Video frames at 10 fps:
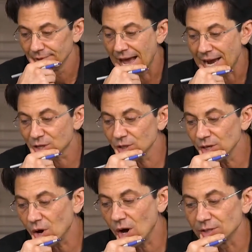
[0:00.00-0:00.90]
actually
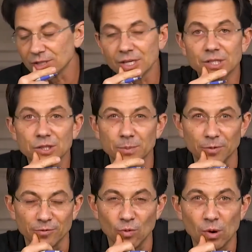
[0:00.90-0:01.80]
causes us to
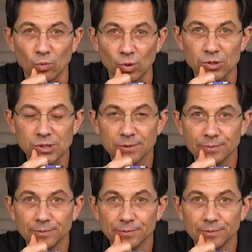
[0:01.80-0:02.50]
perform worse.